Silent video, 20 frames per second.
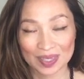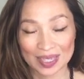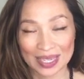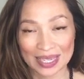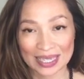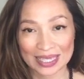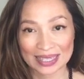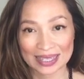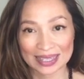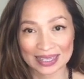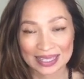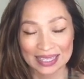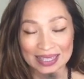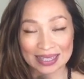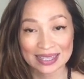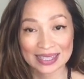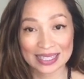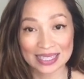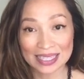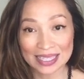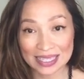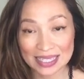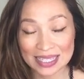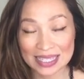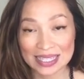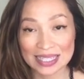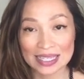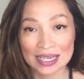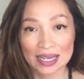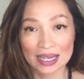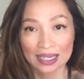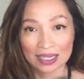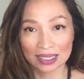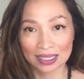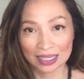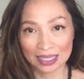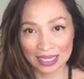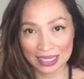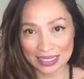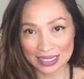And this
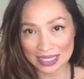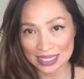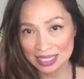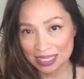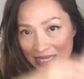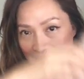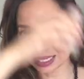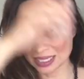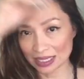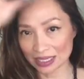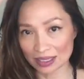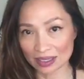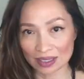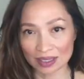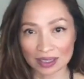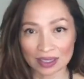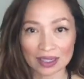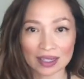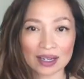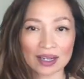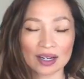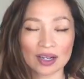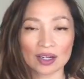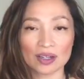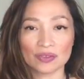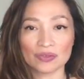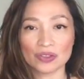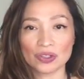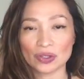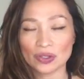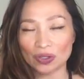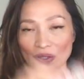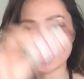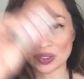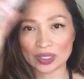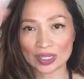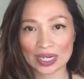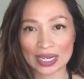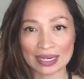cleansing of your